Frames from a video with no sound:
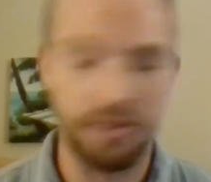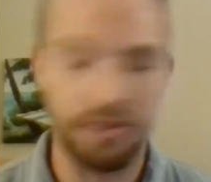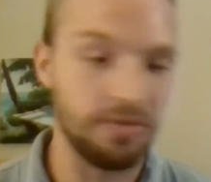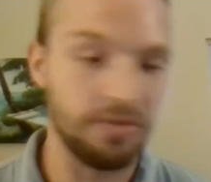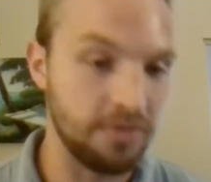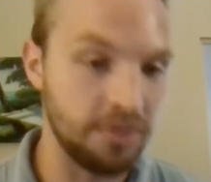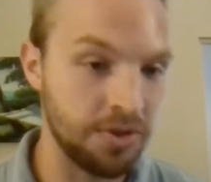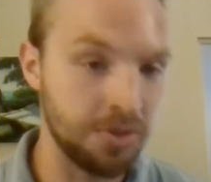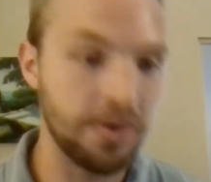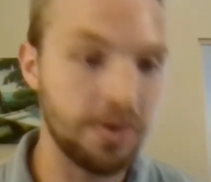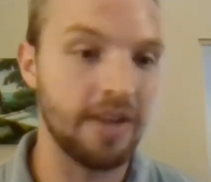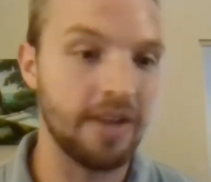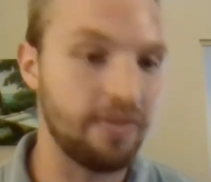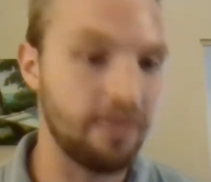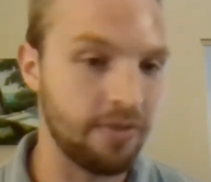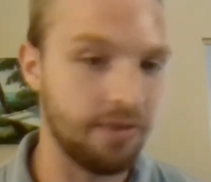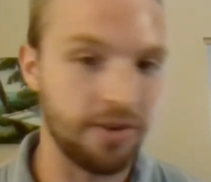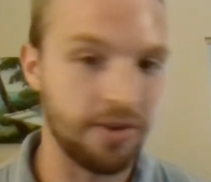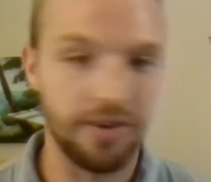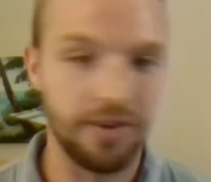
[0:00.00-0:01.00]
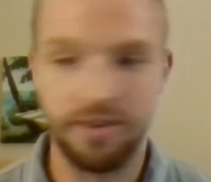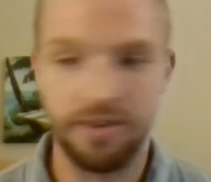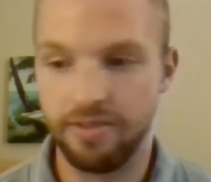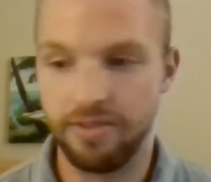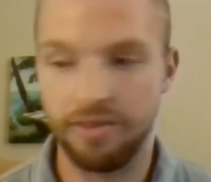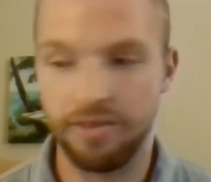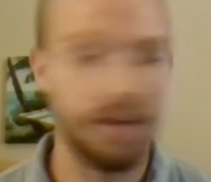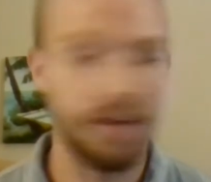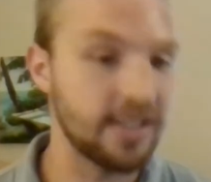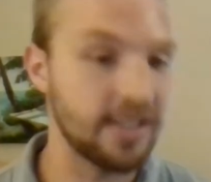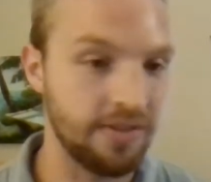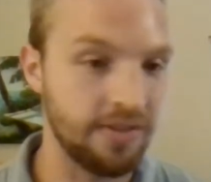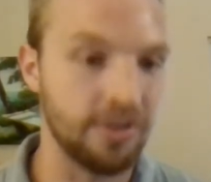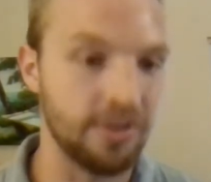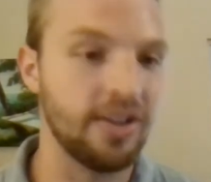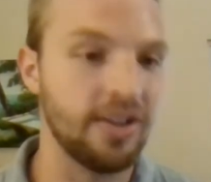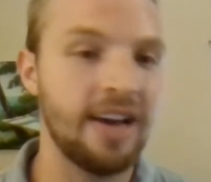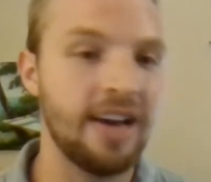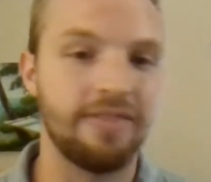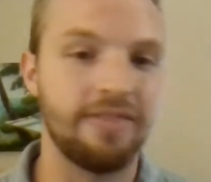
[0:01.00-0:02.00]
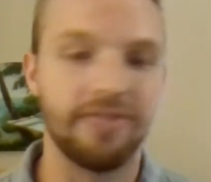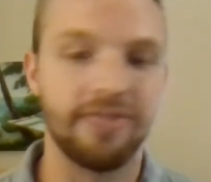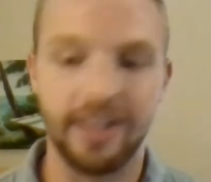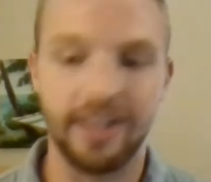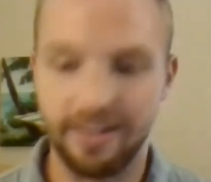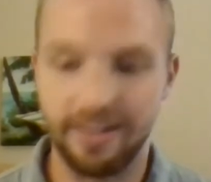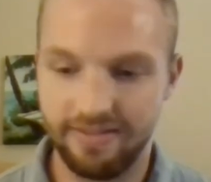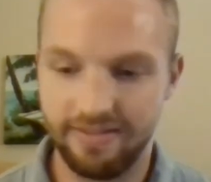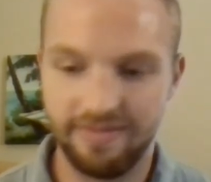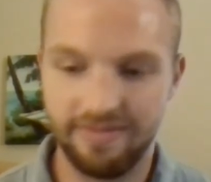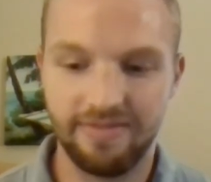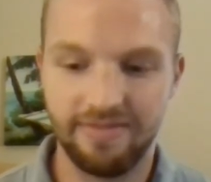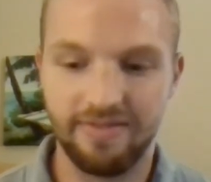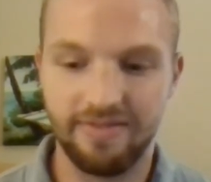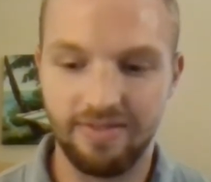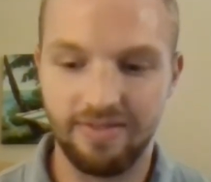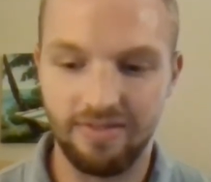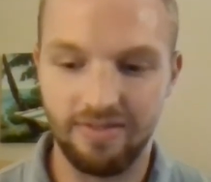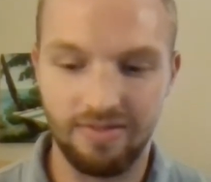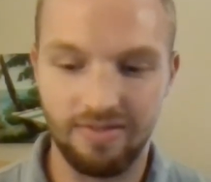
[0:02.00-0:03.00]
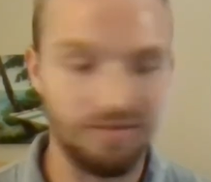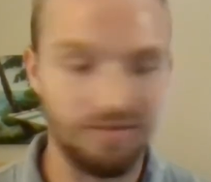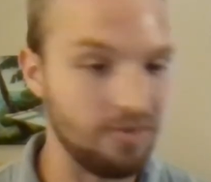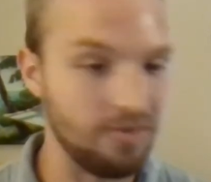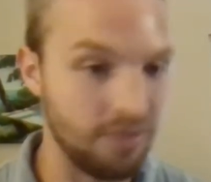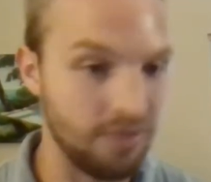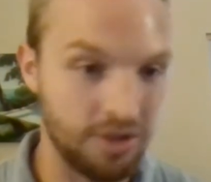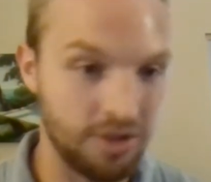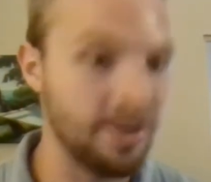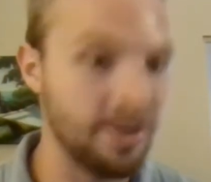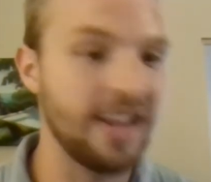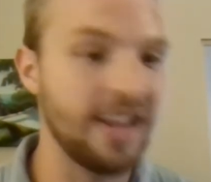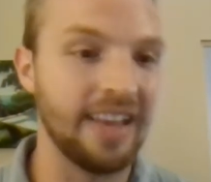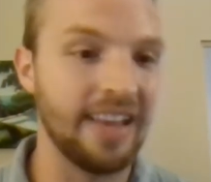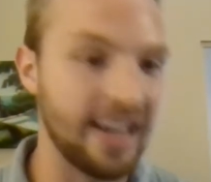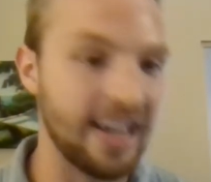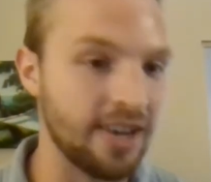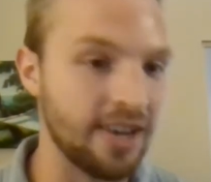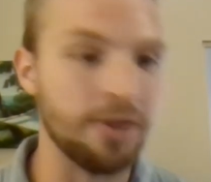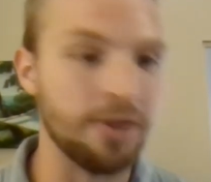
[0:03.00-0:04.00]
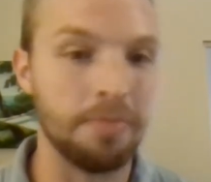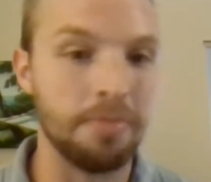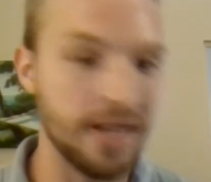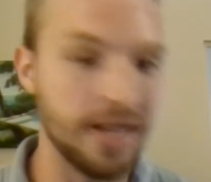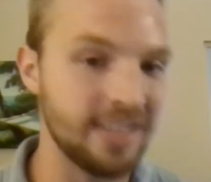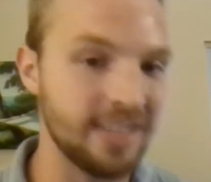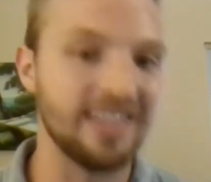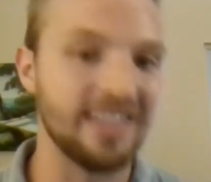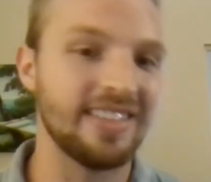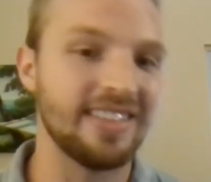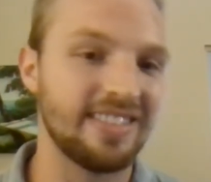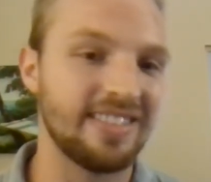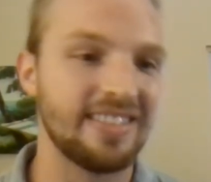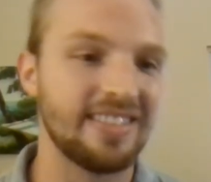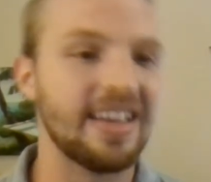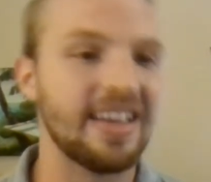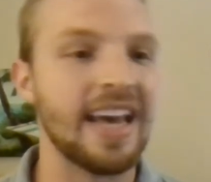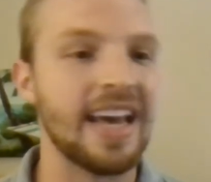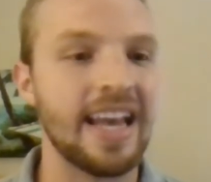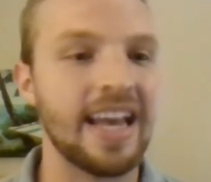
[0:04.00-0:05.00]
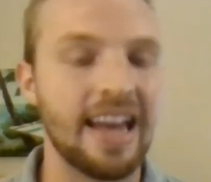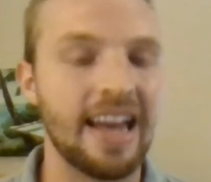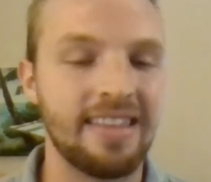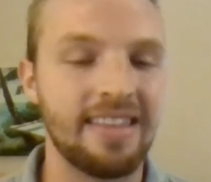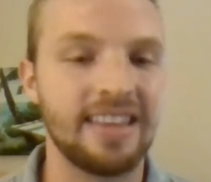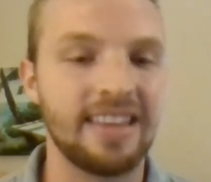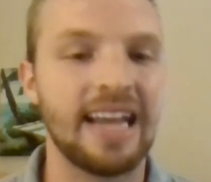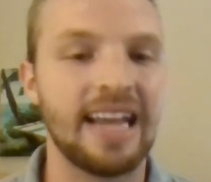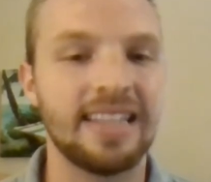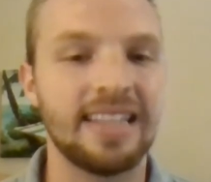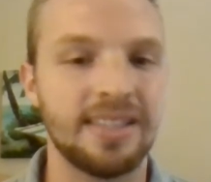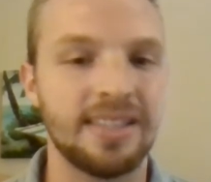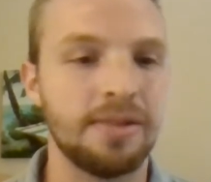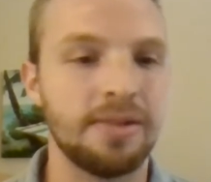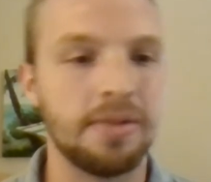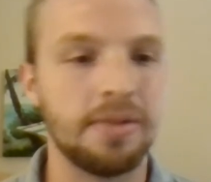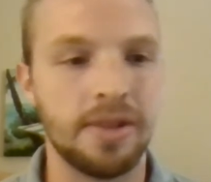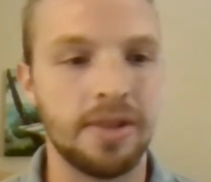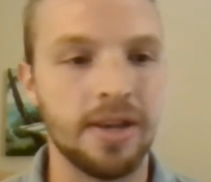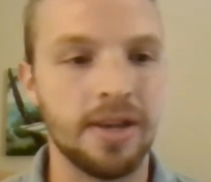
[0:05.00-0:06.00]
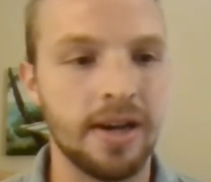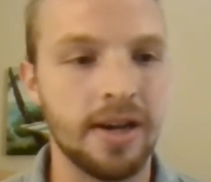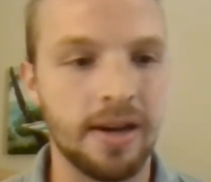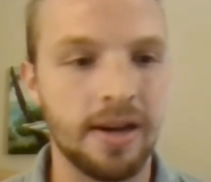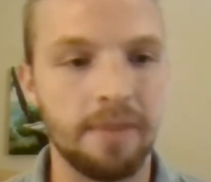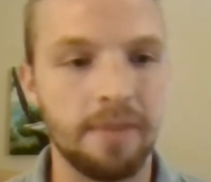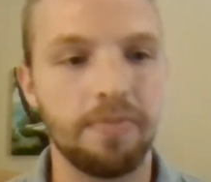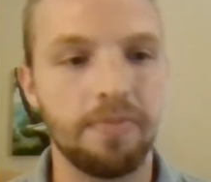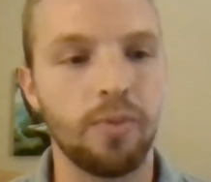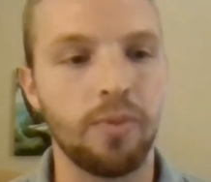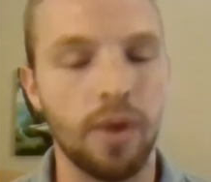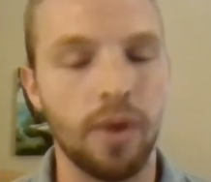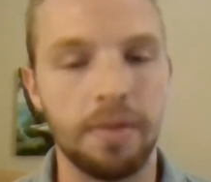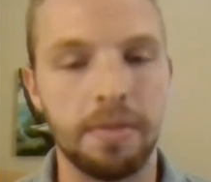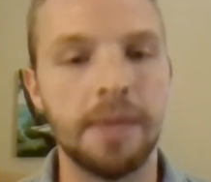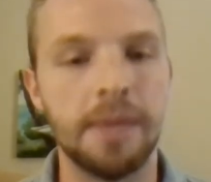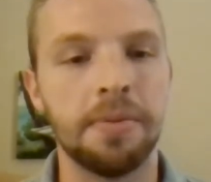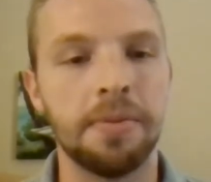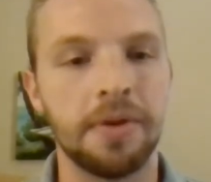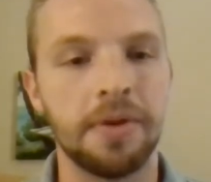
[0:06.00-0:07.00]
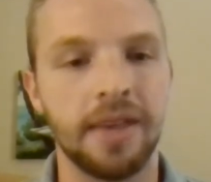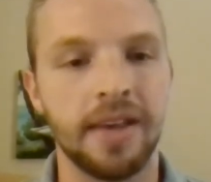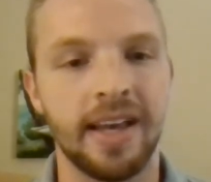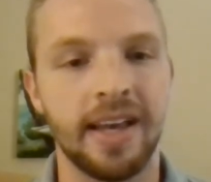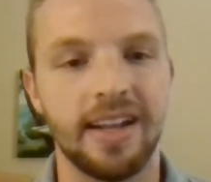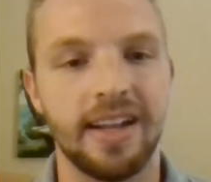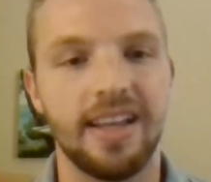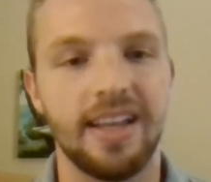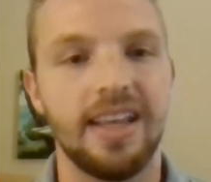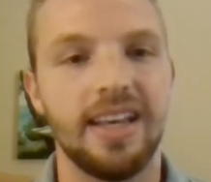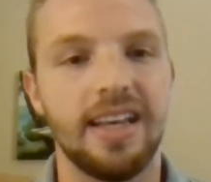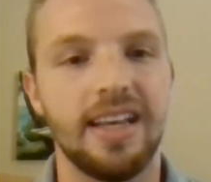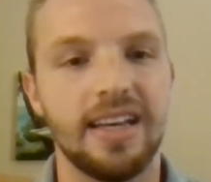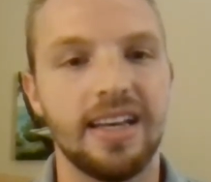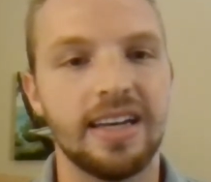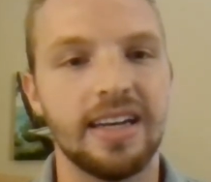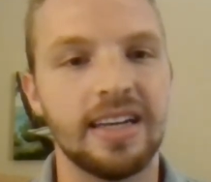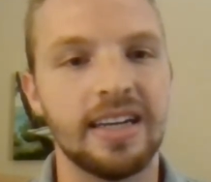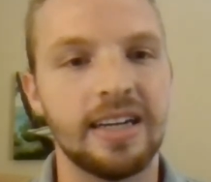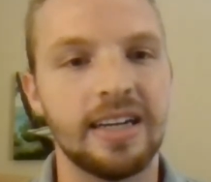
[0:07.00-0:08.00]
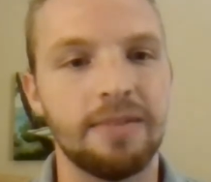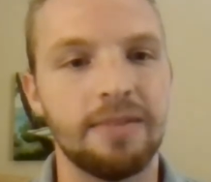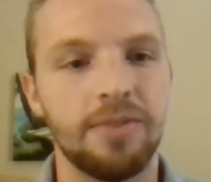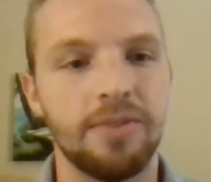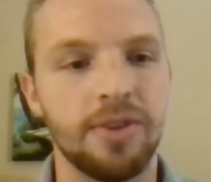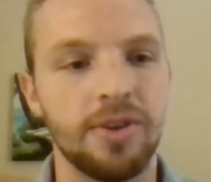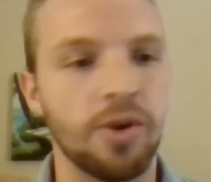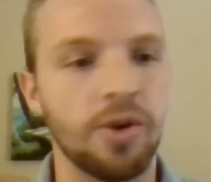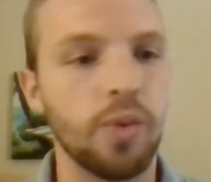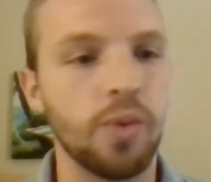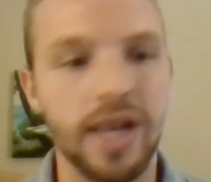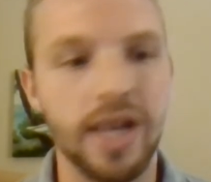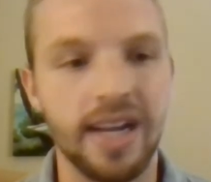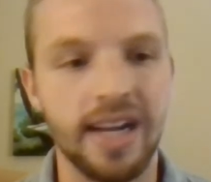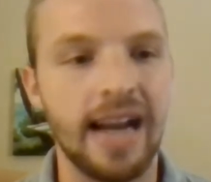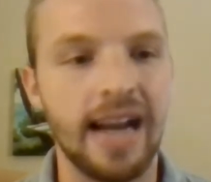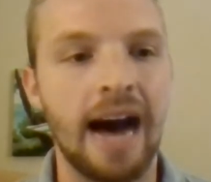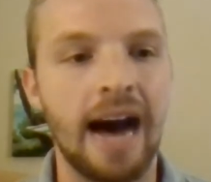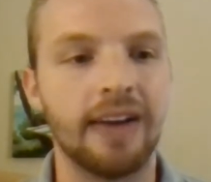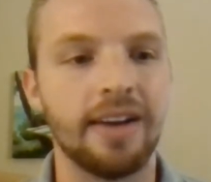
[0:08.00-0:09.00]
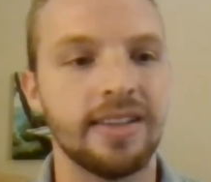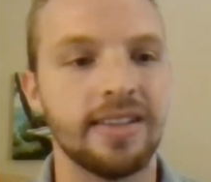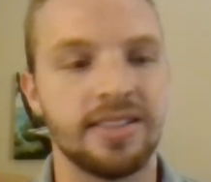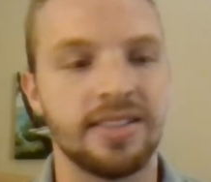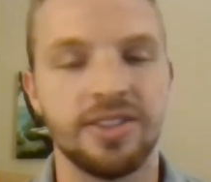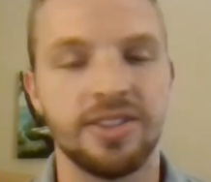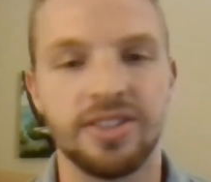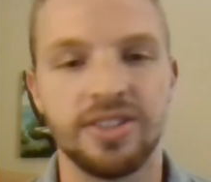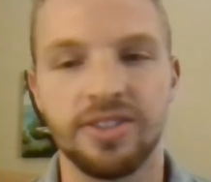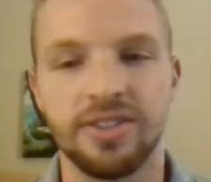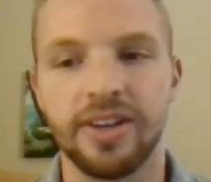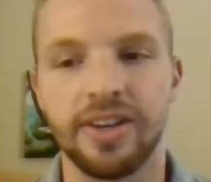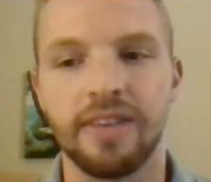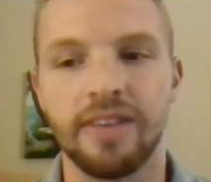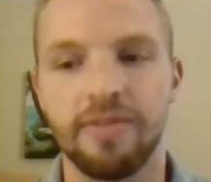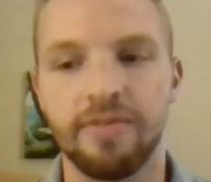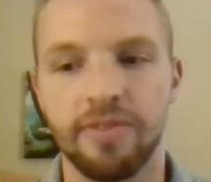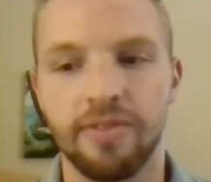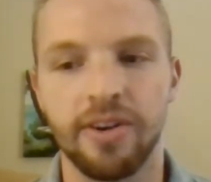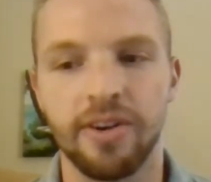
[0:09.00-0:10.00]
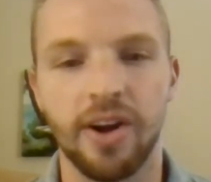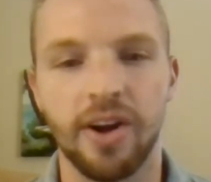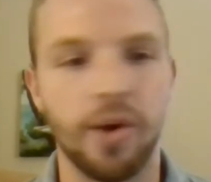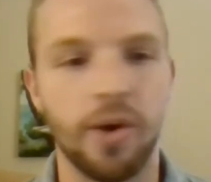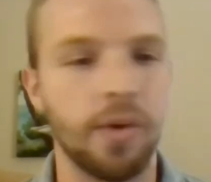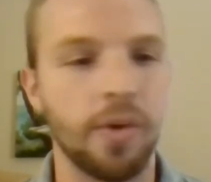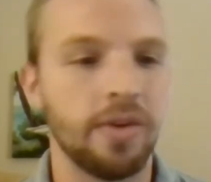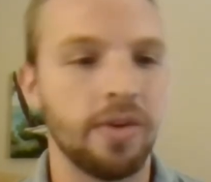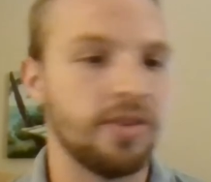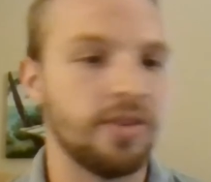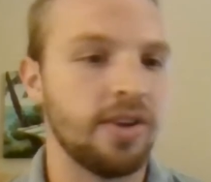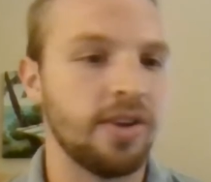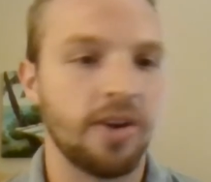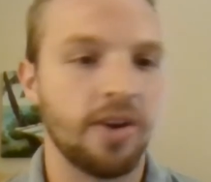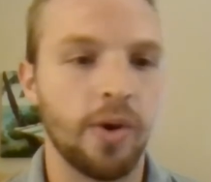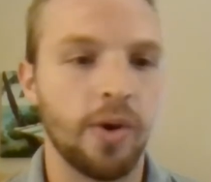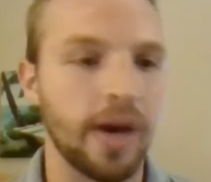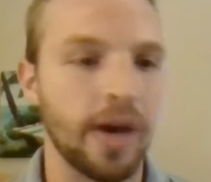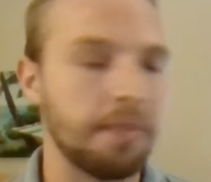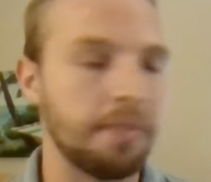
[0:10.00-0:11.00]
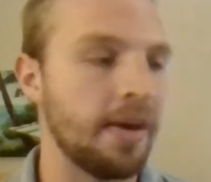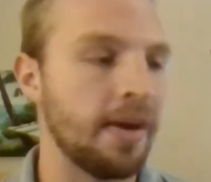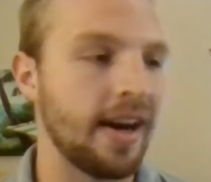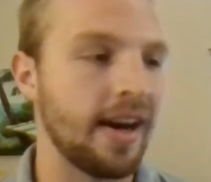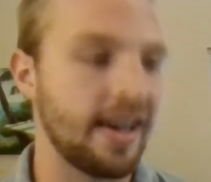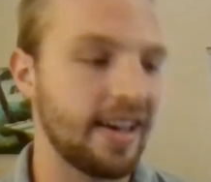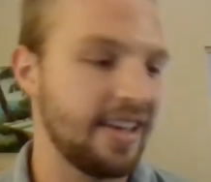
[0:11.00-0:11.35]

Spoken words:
do it for the rest of your life, like treat it like your business. And I think that's the where people get, weeded out, is they're just looking for a quick buck.